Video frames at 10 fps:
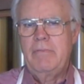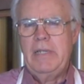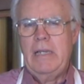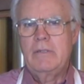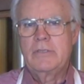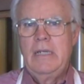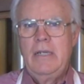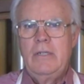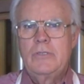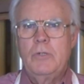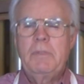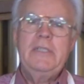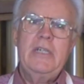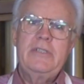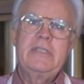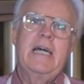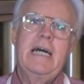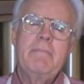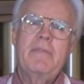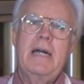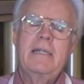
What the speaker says: videos. So appreciate your time.